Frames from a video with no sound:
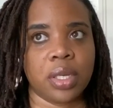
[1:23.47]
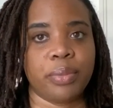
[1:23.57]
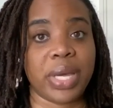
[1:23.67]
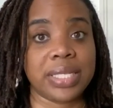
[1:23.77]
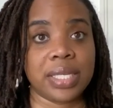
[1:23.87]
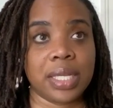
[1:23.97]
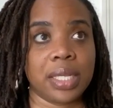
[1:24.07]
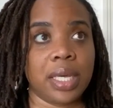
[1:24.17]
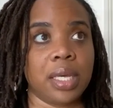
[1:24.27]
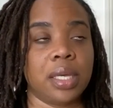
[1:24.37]

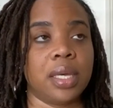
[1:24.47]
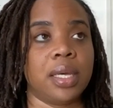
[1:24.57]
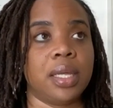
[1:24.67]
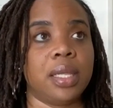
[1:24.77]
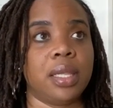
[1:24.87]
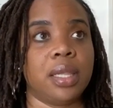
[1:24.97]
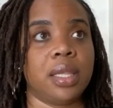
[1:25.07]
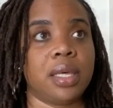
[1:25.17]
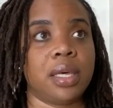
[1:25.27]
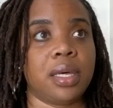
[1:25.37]
Basically,
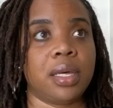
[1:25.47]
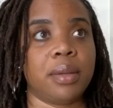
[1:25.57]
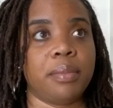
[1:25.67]
the